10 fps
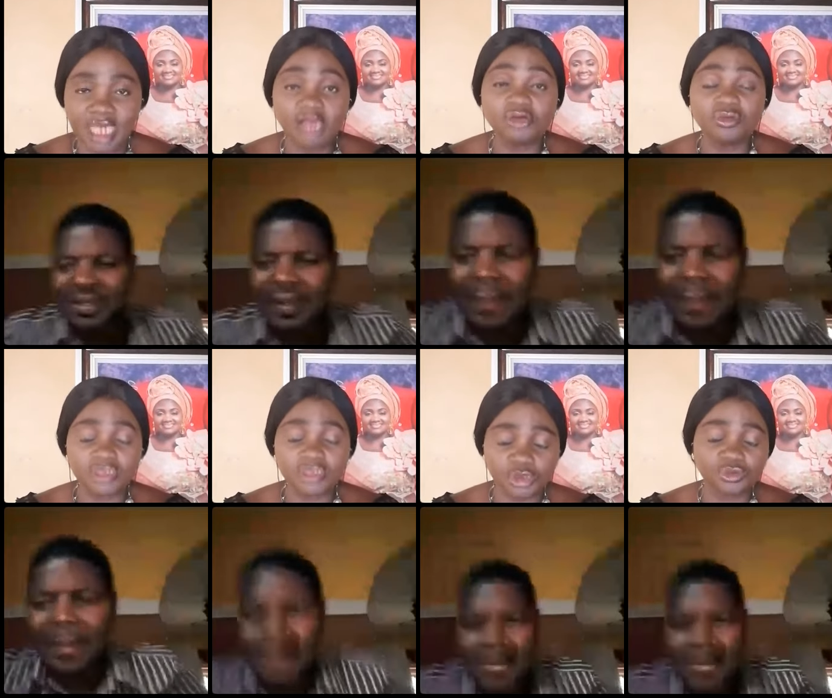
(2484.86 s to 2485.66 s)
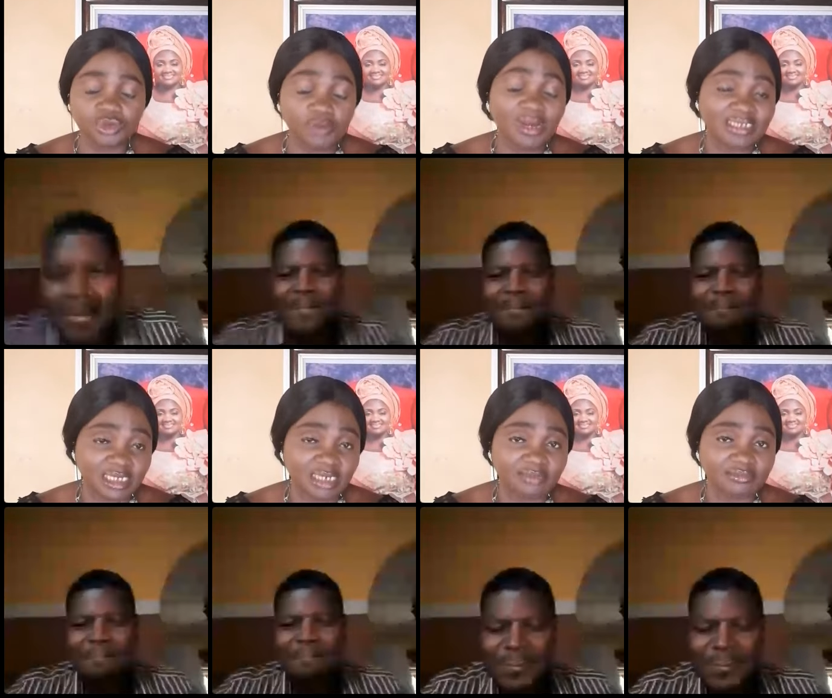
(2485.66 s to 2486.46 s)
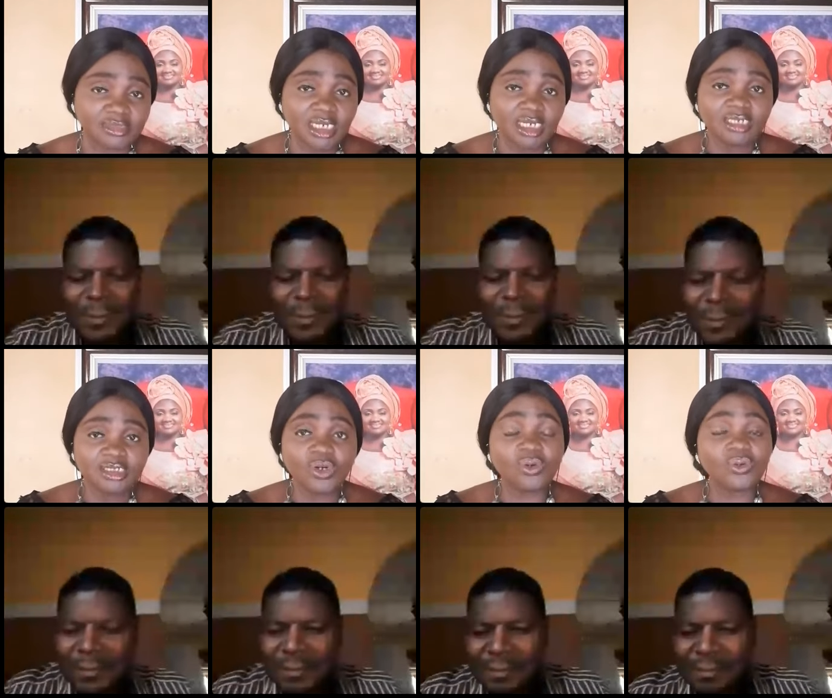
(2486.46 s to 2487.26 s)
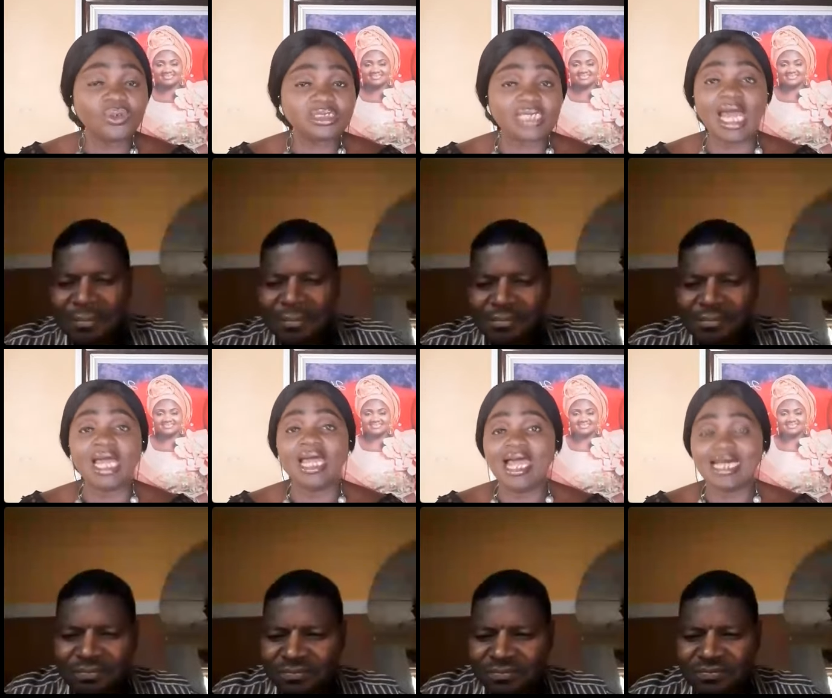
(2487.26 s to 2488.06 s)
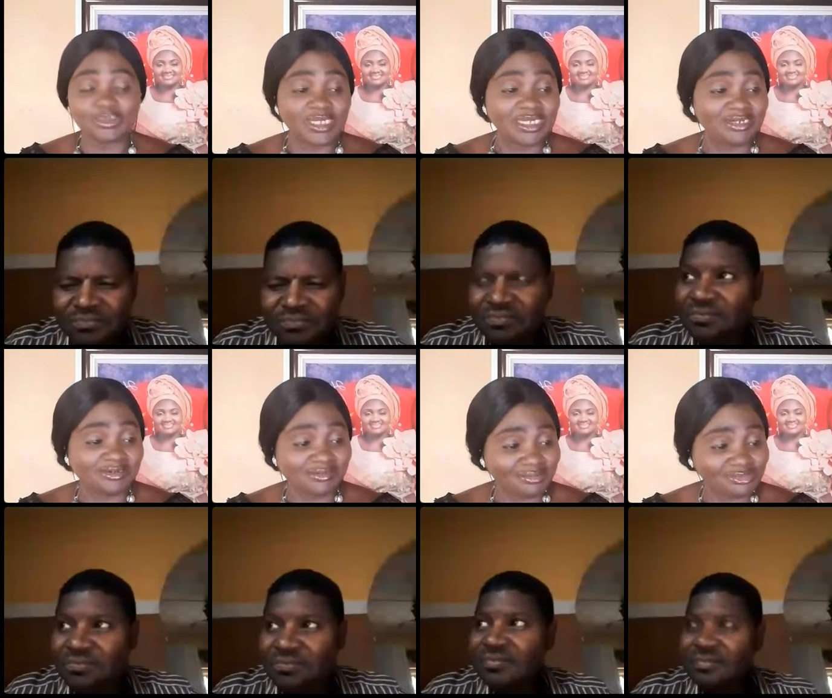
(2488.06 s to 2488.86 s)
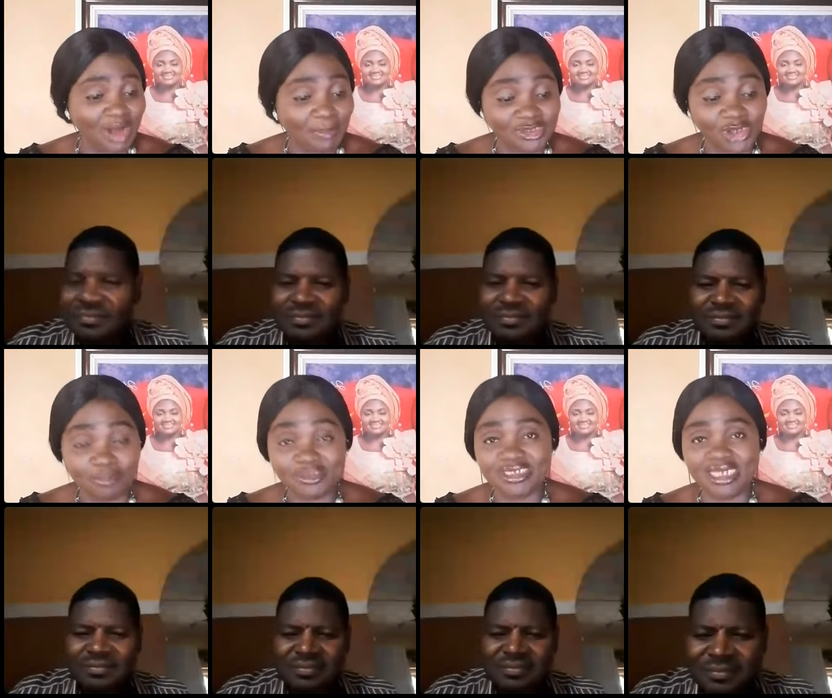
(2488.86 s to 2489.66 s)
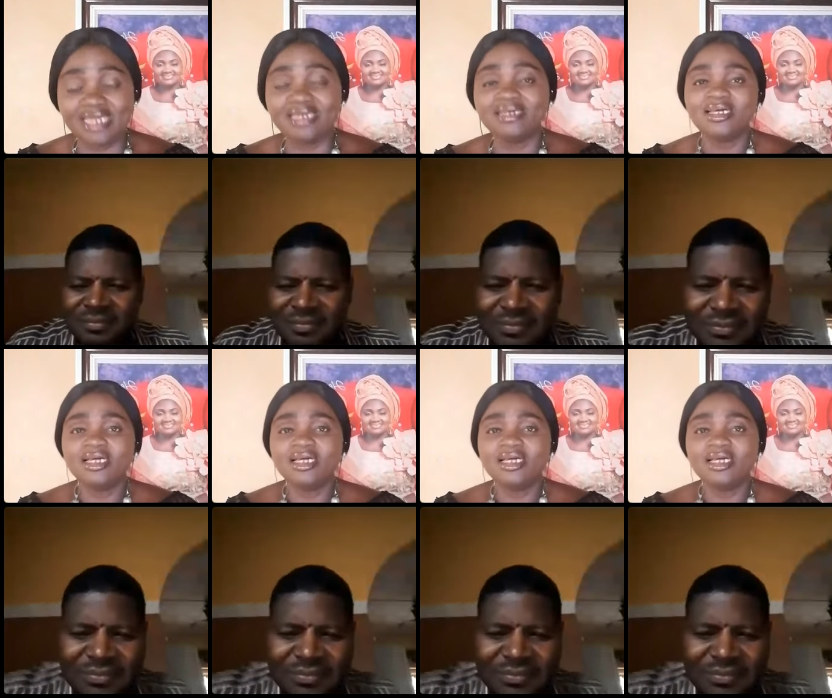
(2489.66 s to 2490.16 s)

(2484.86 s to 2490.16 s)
Speaker 1: I agree with you. You're right, sir. So, sir, as we wrap it up today,